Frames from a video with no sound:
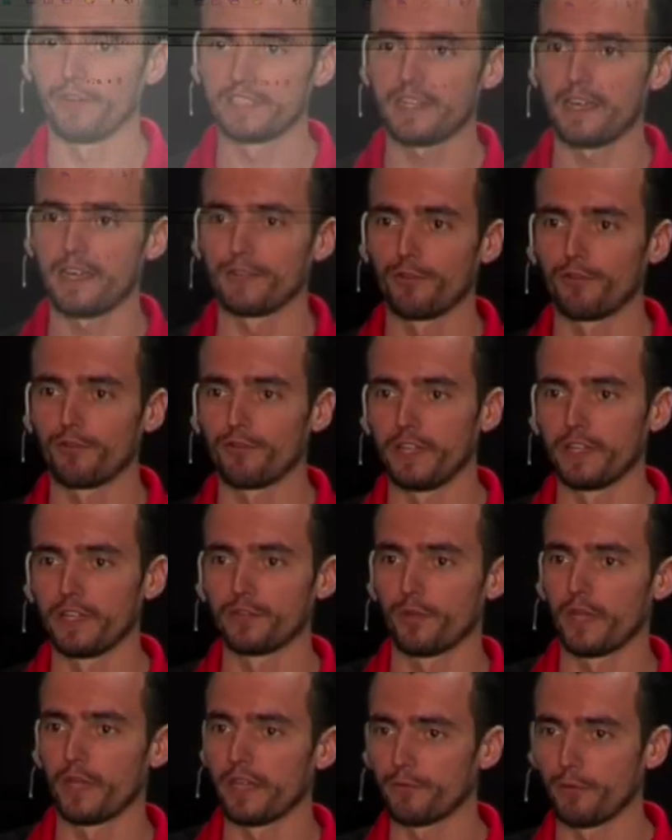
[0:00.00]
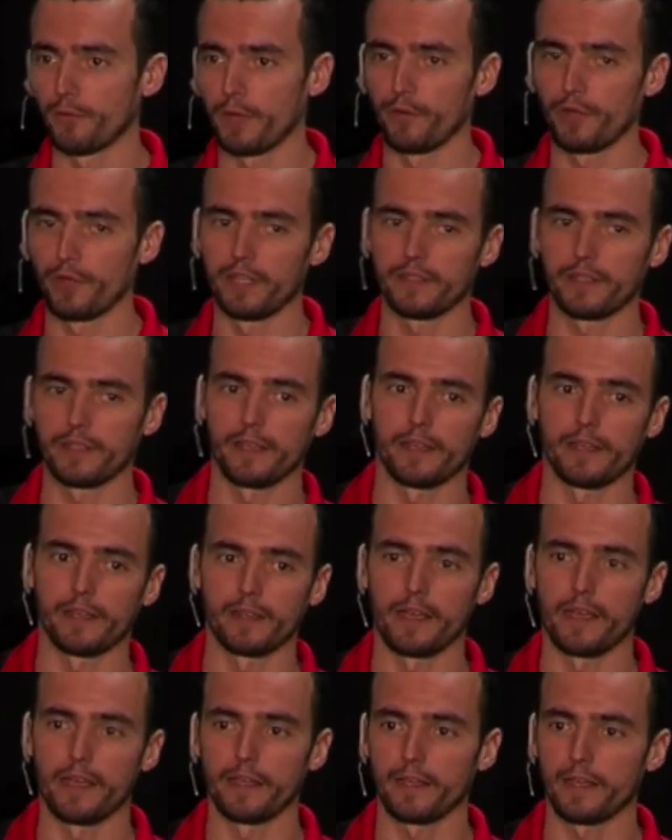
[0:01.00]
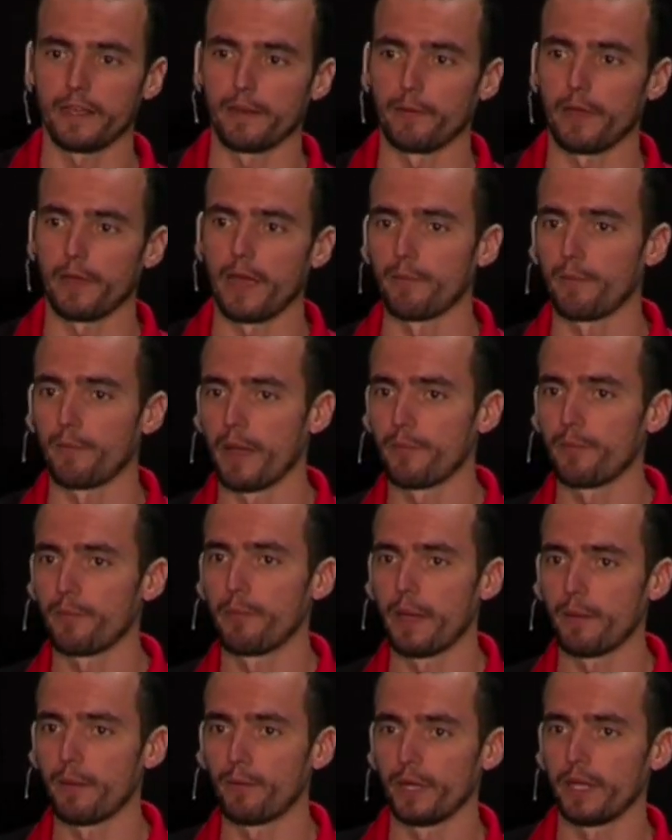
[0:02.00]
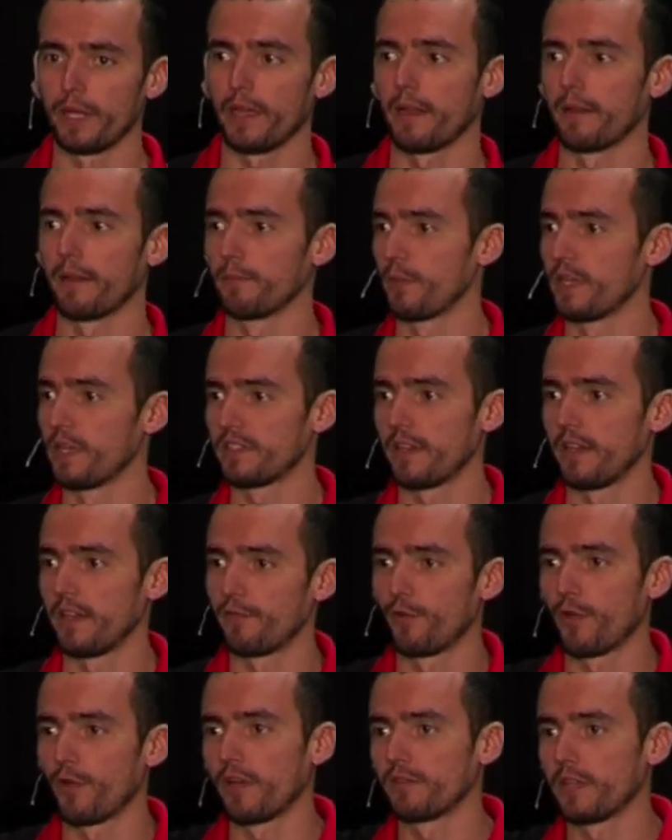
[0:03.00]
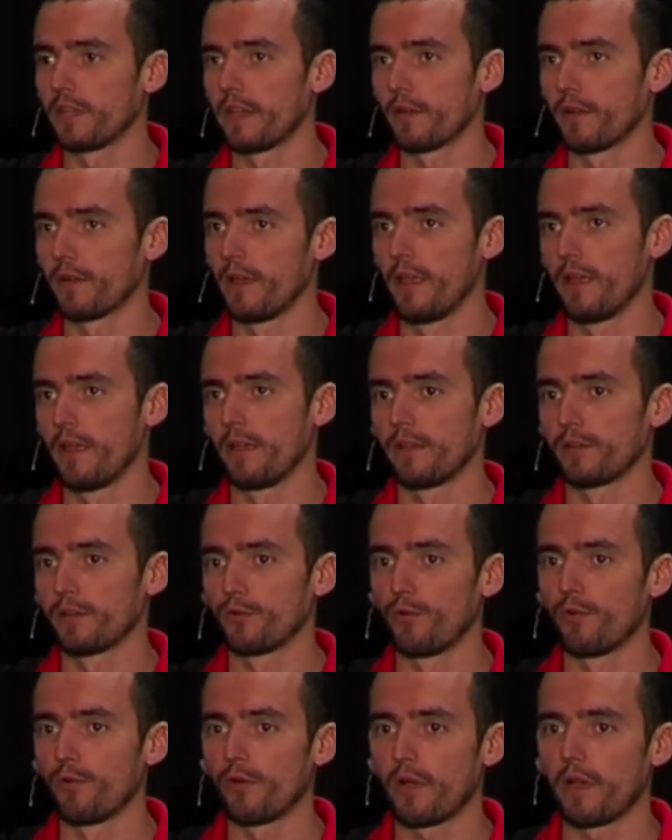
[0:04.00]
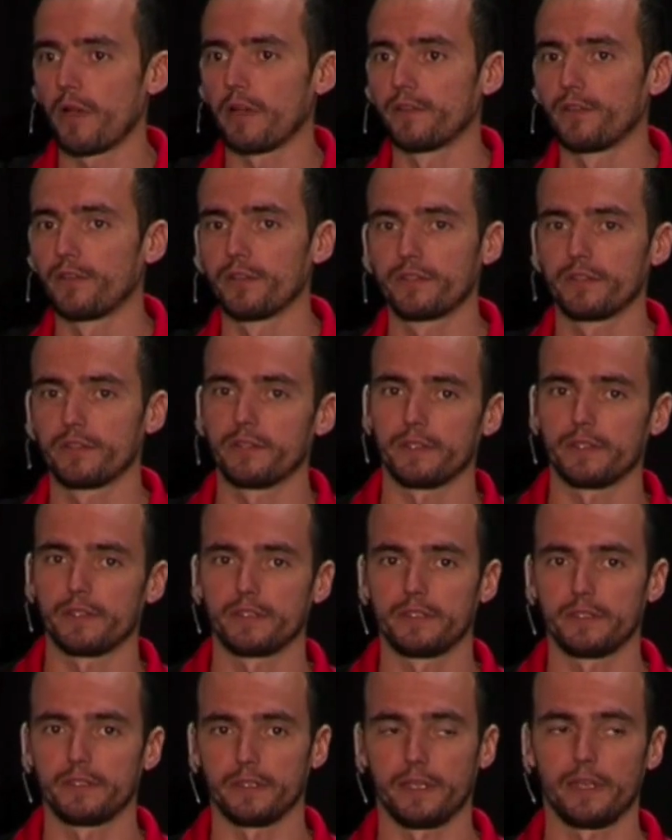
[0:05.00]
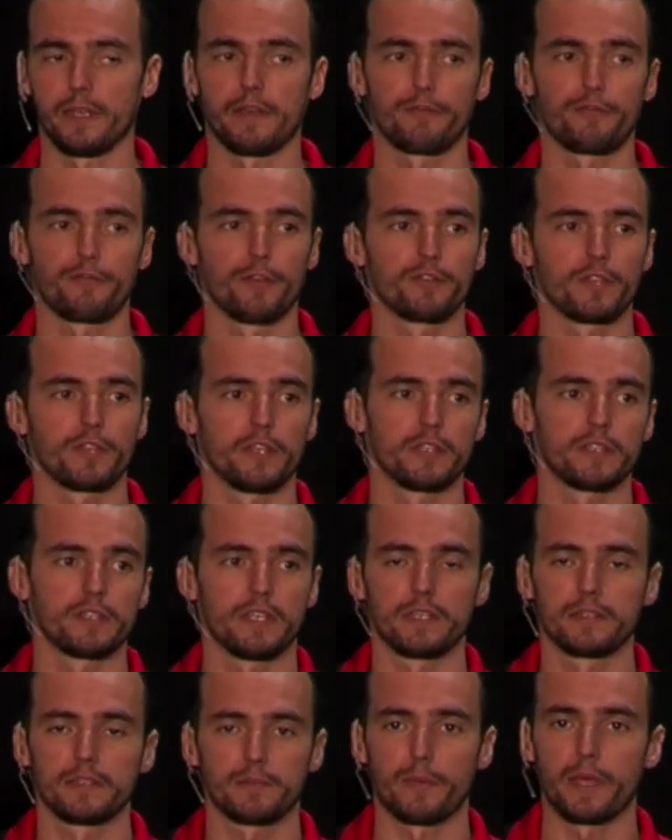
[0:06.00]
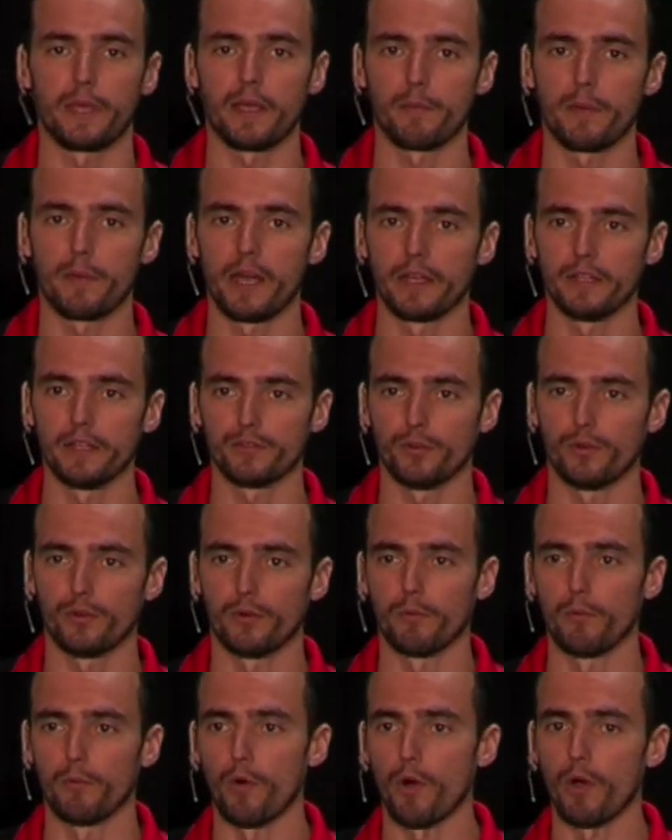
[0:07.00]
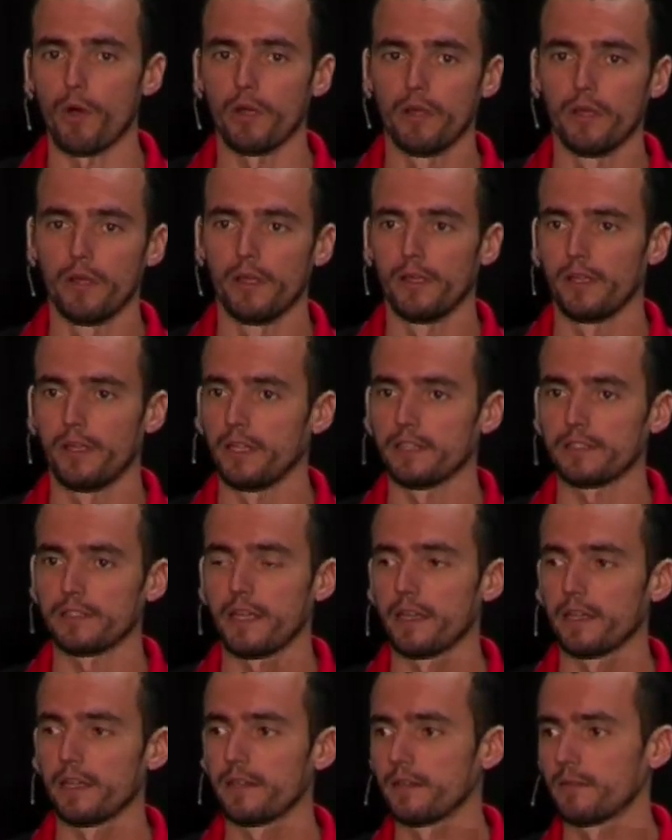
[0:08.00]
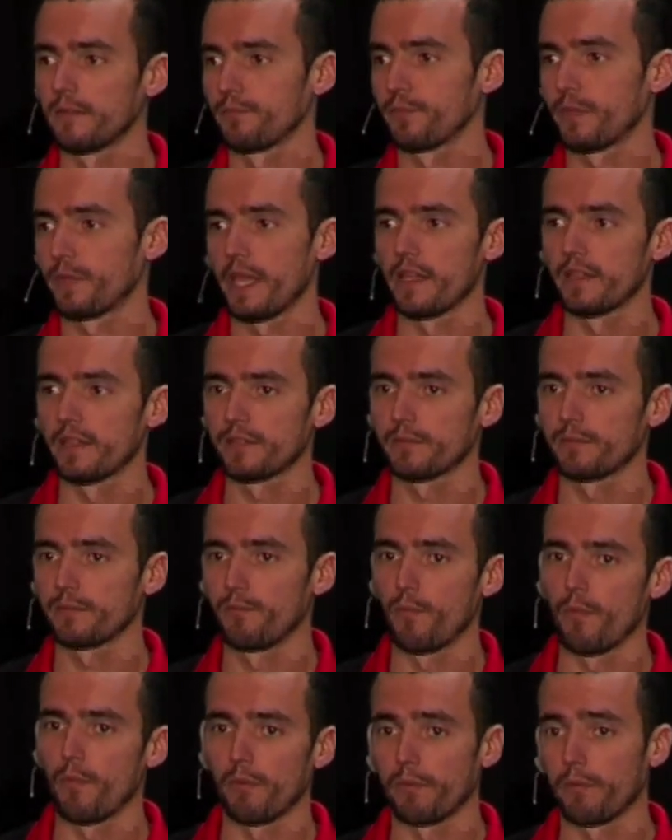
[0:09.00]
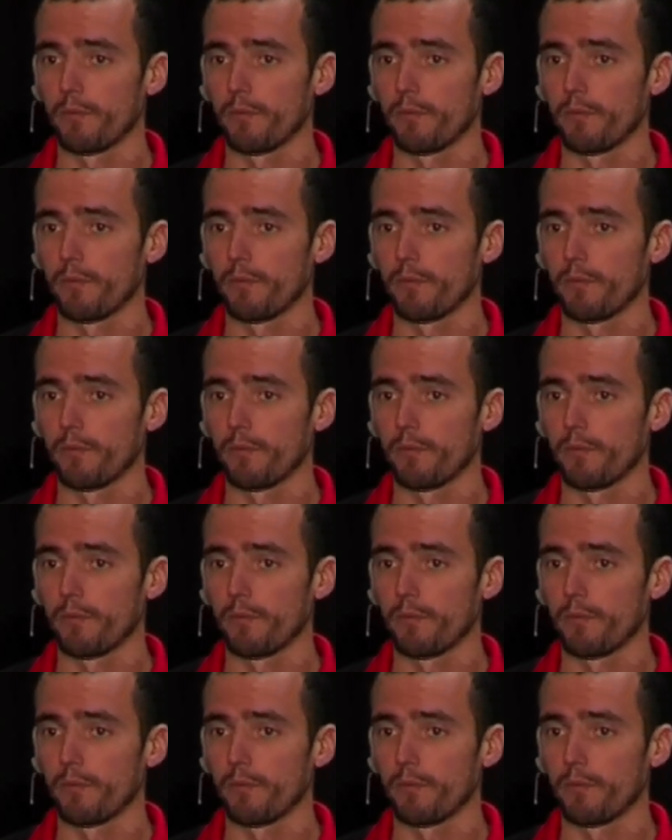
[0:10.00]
That's kind of things you get when you hit a, like an unmapped memory. And basically, if you have like two hundred fifty-six megabytes or more, it's like takes